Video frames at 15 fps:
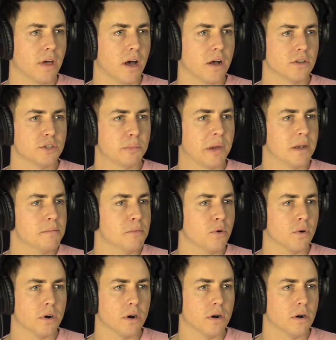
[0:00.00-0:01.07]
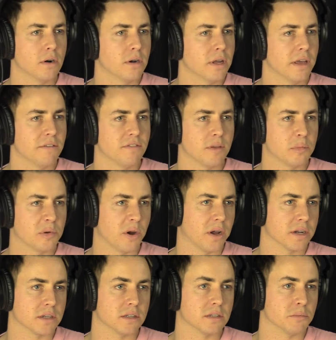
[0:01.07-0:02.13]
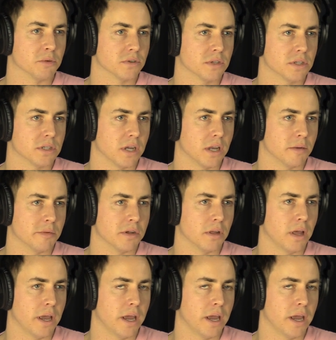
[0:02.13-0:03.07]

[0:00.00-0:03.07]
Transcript: I'll spend more if the product is more sustainable,